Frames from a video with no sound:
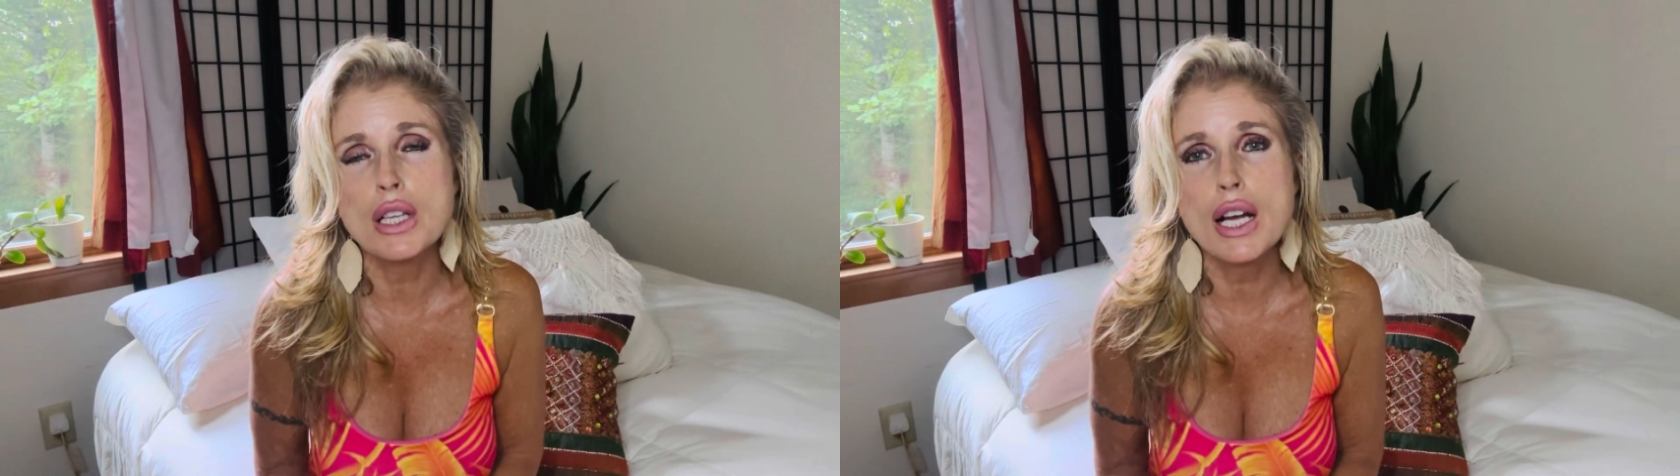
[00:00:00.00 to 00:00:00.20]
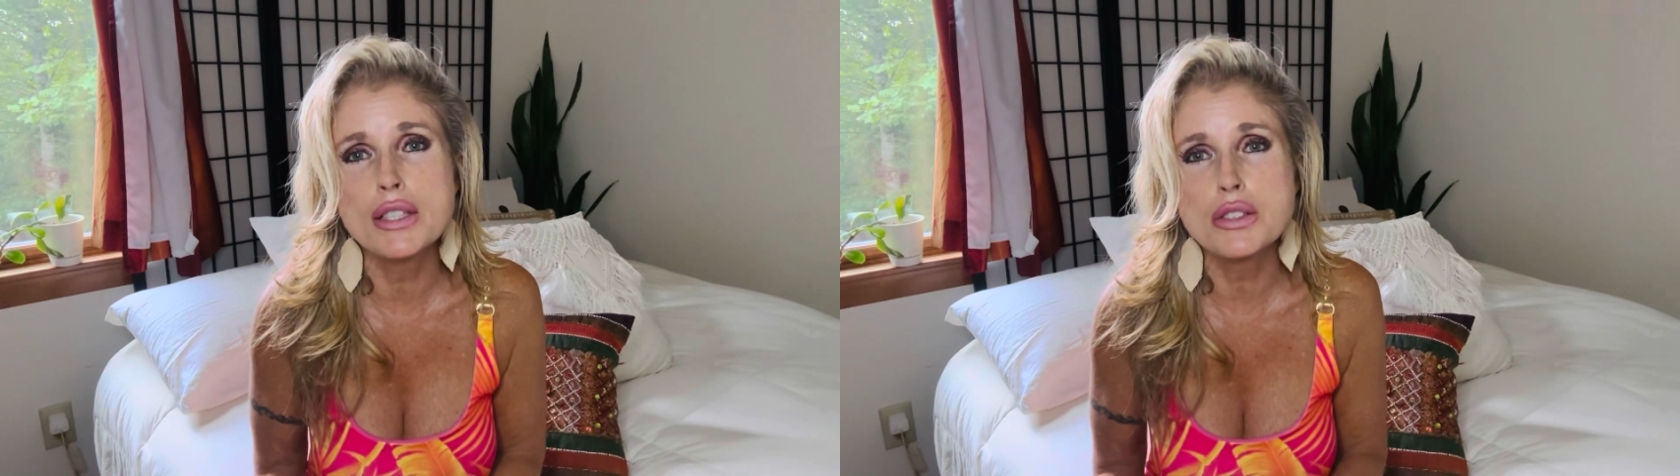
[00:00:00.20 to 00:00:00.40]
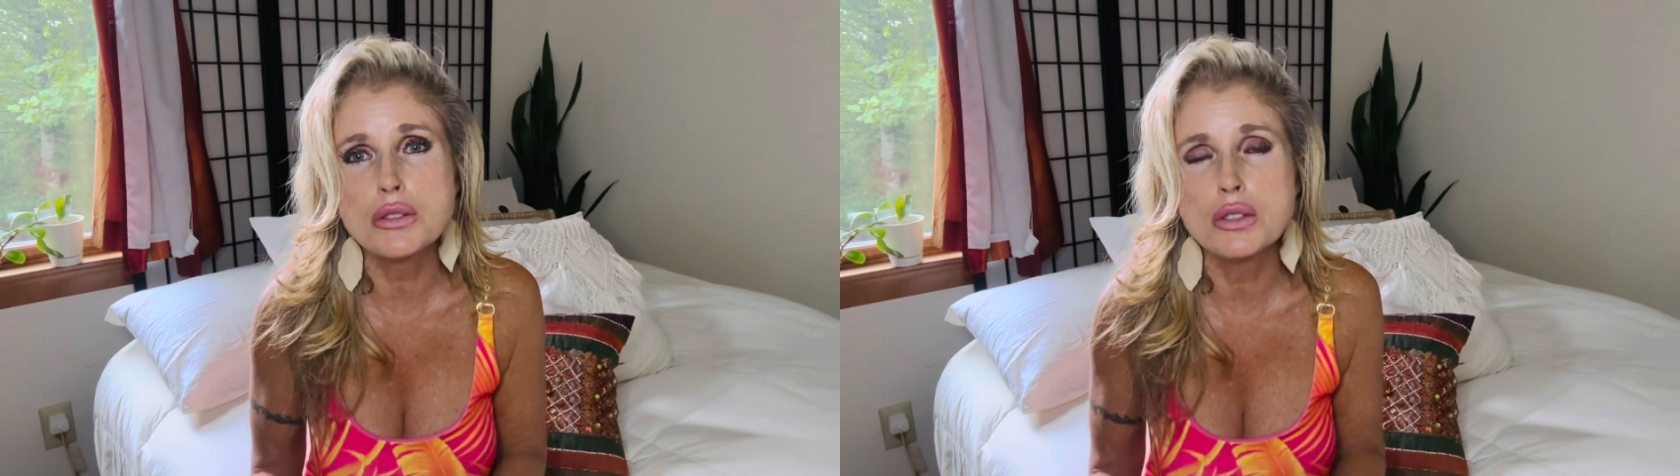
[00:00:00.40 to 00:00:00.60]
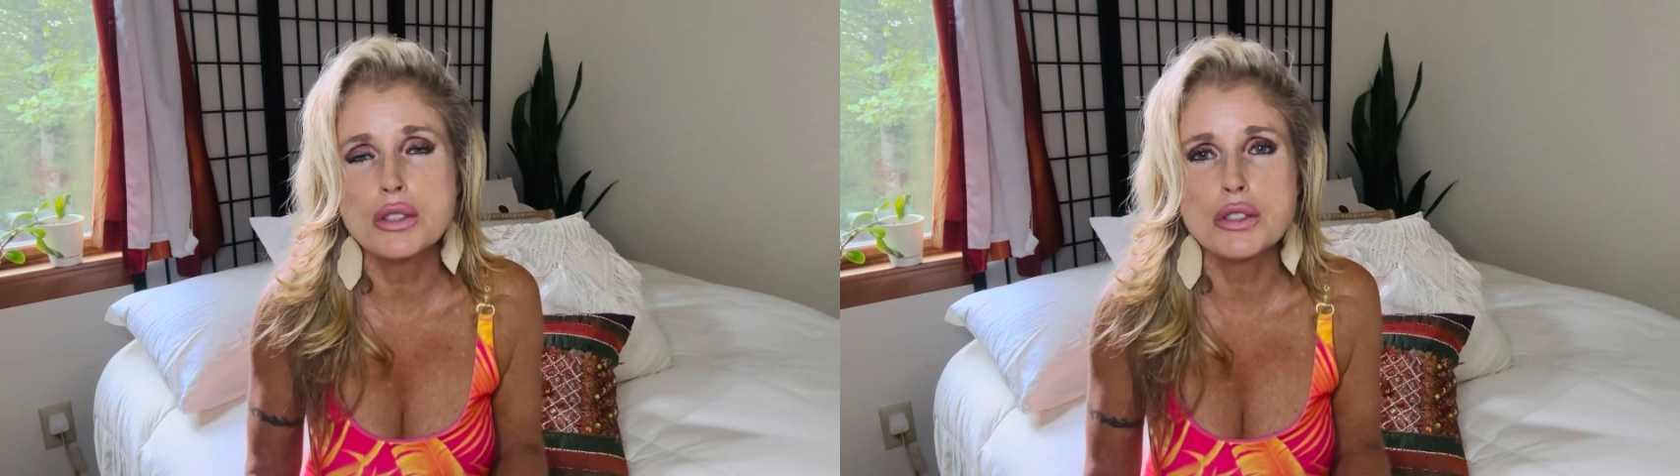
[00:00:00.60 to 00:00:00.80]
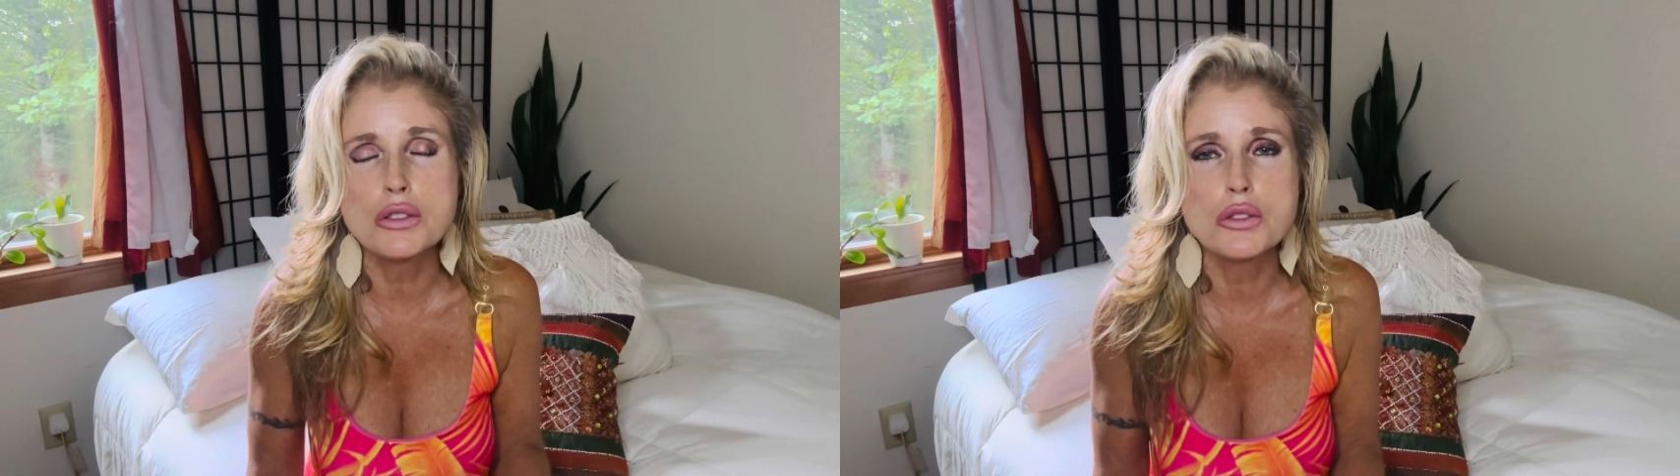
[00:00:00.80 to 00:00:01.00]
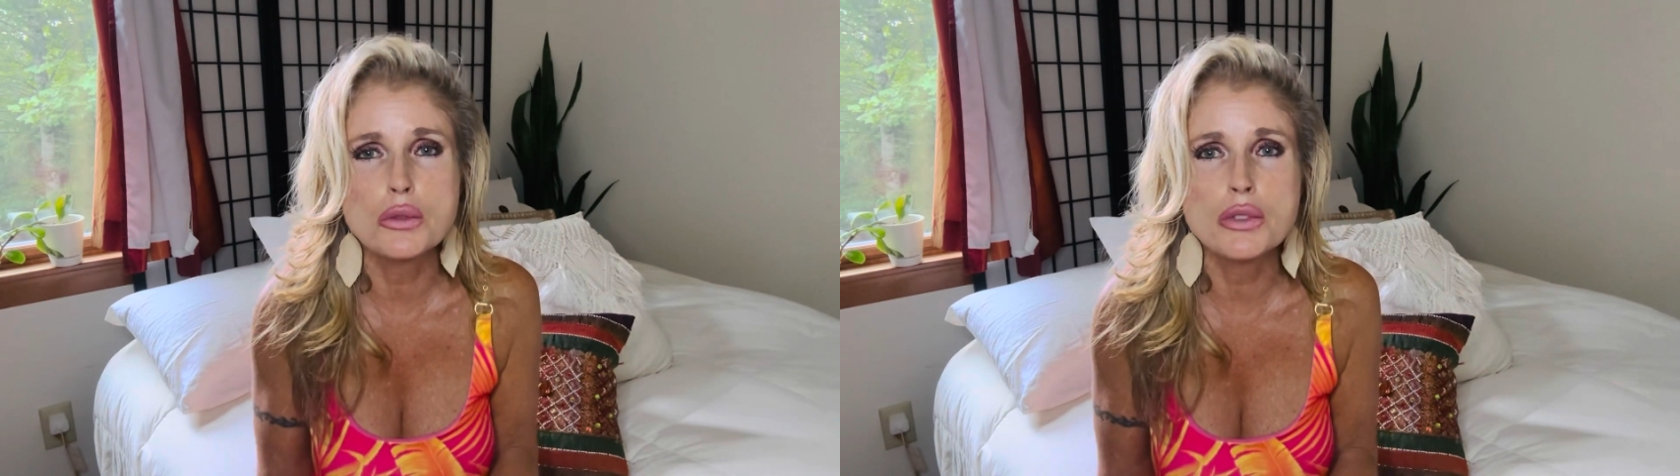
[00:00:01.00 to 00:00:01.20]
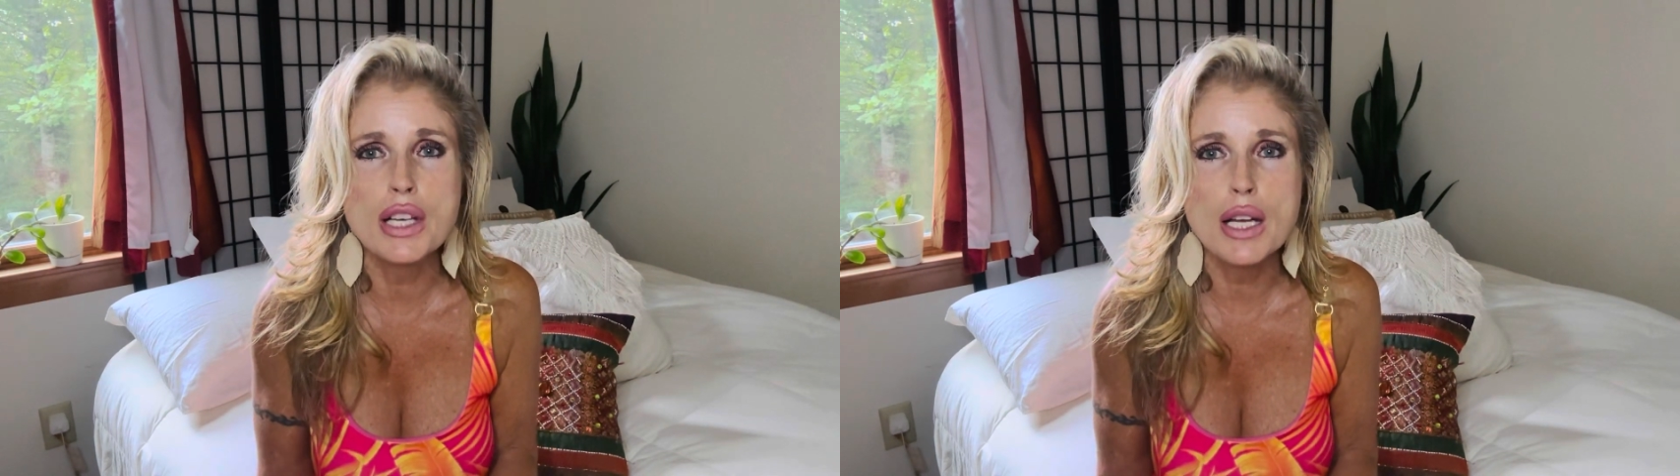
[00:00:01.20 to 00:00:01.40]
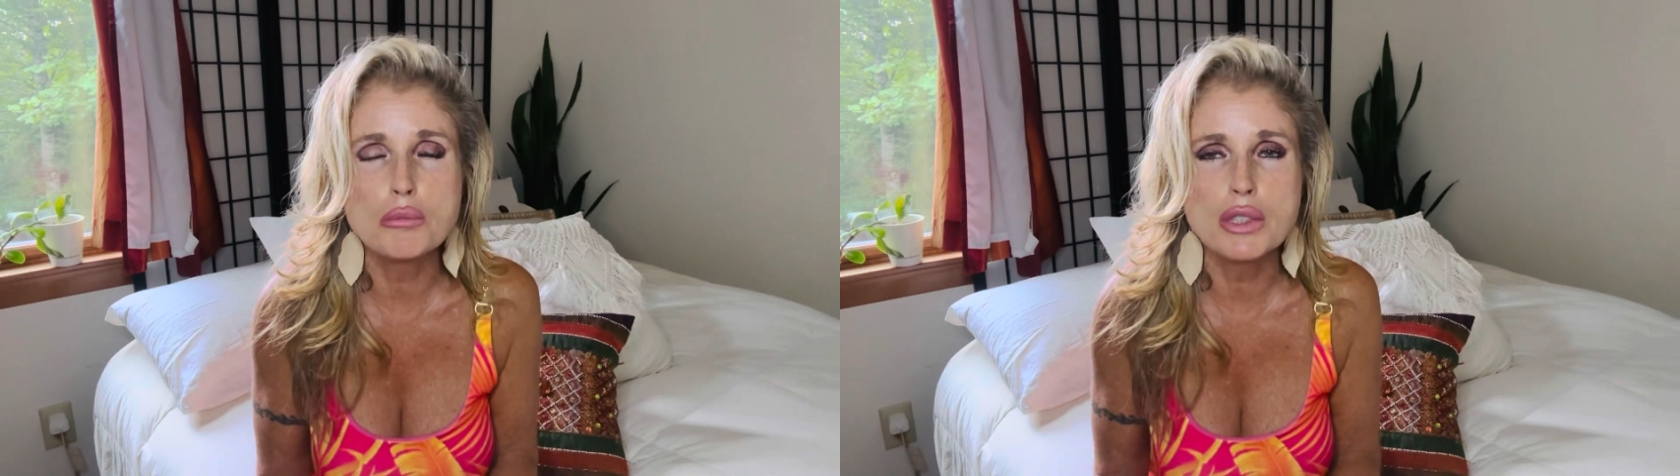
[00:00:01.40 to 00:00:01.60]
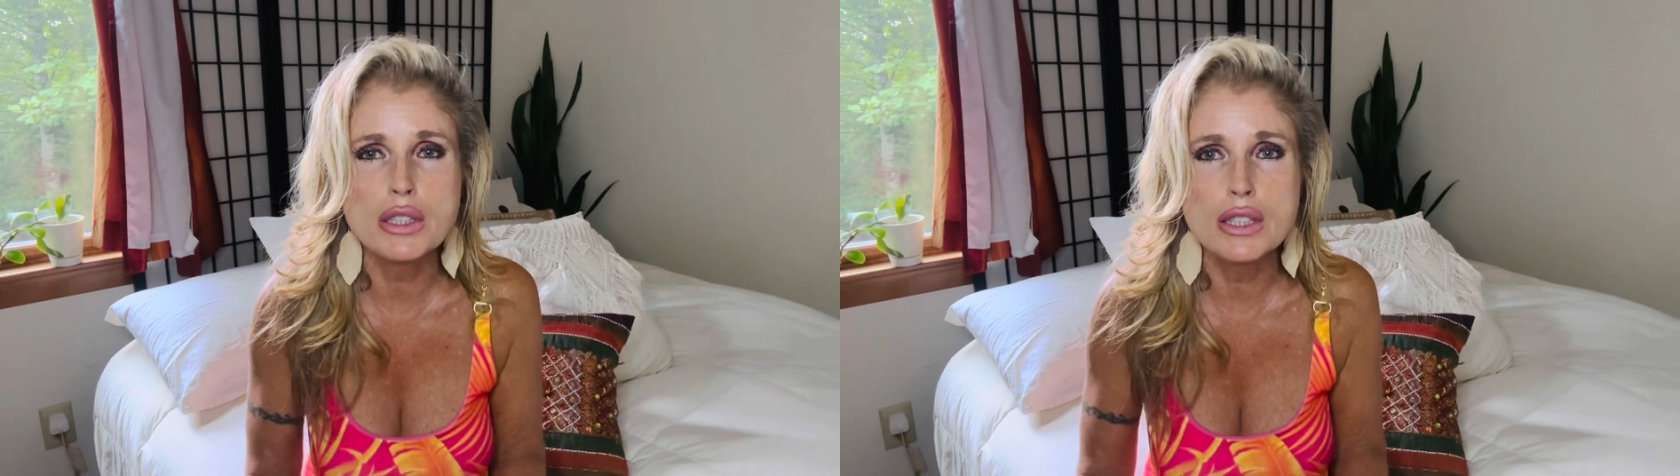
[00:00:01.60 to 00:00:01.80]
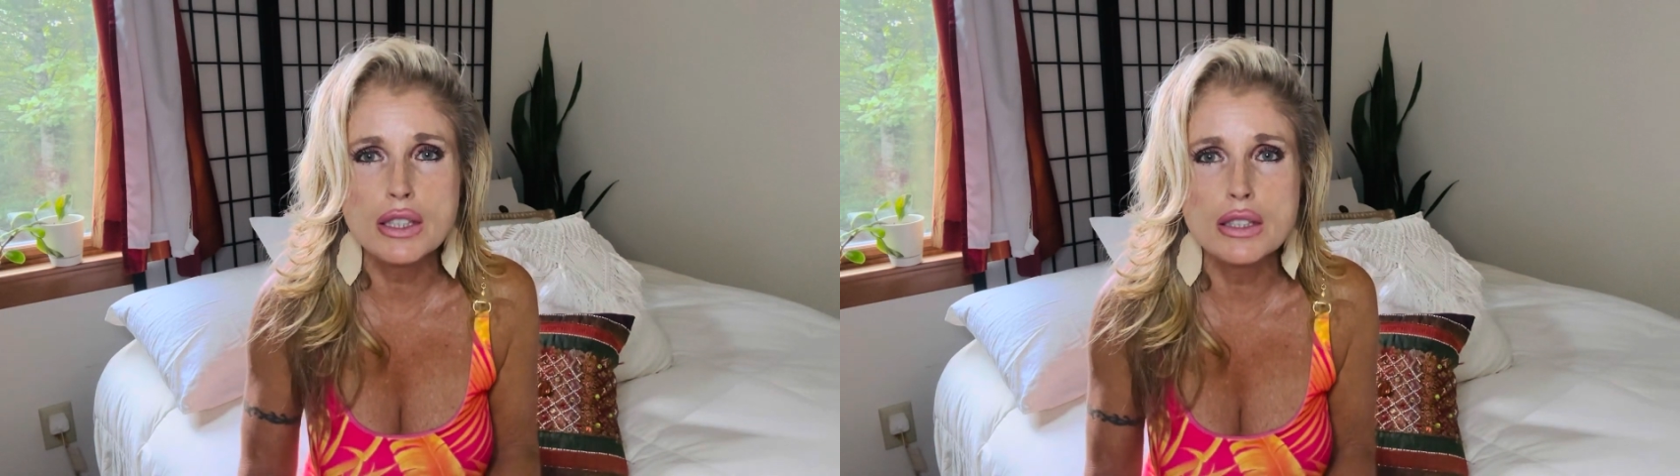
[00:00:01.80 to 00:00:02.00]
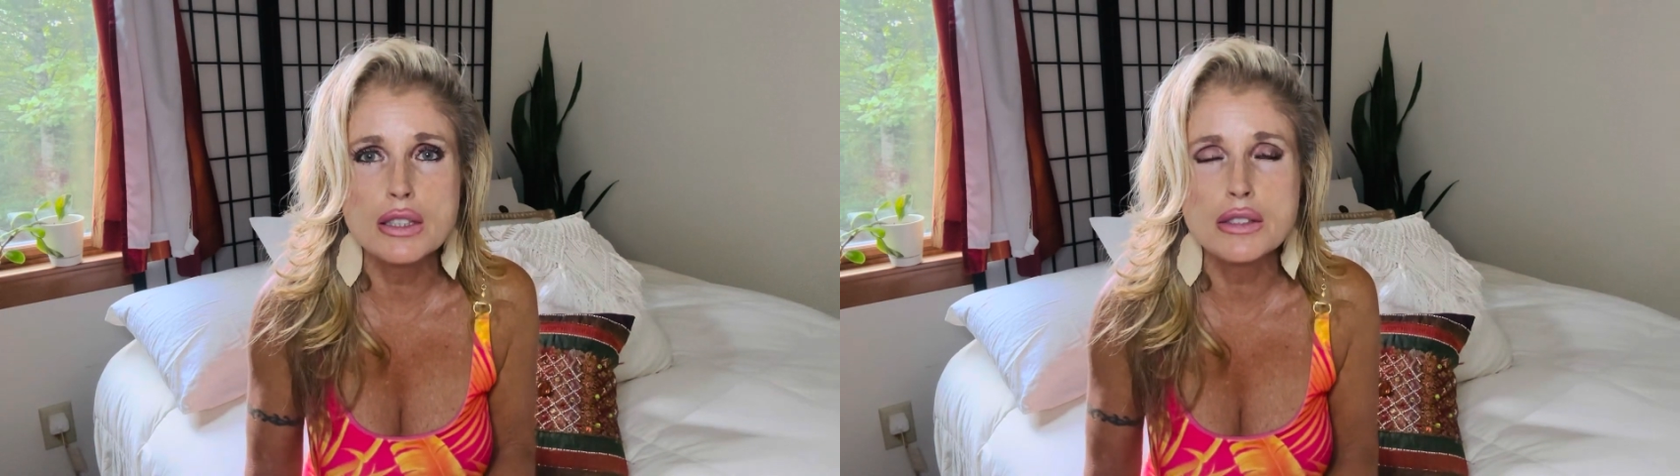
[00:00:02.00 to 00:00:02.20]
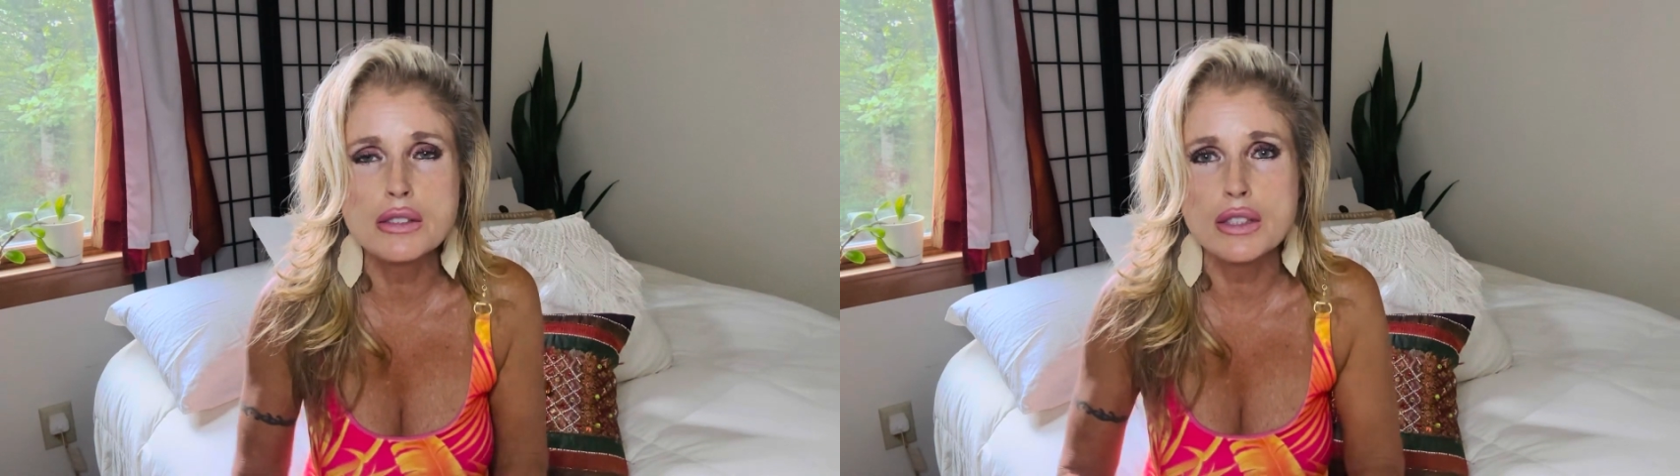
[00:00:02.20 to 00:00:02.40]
I just couldn't do that because,